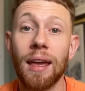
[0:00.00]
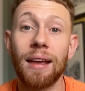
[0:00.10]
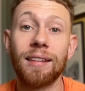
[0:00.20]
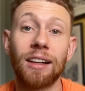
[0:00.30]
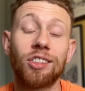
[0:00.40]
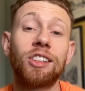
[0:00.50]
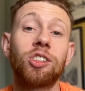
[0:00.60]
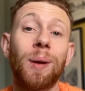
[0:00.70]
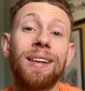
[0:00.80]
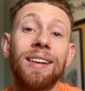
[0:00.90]
is actually
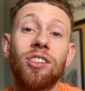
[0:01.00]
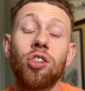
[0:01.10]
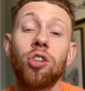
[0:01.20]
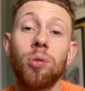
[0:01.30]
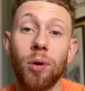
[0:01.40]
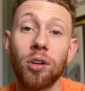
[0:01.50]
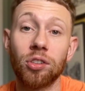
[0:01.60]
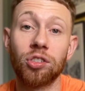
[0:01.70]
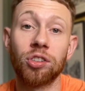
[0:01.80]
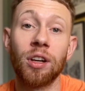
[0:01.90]
spending too
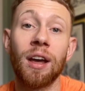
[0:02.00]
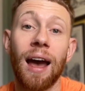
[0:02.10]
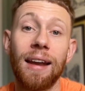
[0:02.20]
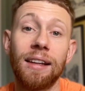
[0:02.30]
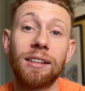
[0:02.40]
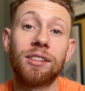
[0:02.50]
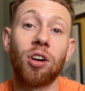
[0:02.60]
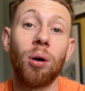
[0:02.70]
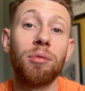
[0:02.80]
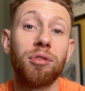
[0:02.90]
much and it's
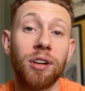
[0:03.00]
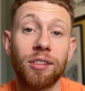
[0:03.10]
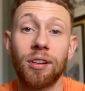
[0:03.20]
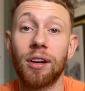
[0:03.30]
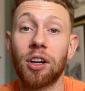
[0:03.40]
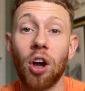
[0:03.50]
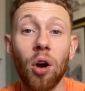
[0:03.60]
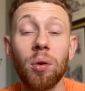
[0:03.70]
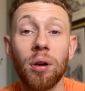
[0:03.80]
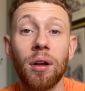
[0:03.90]
time for it to go.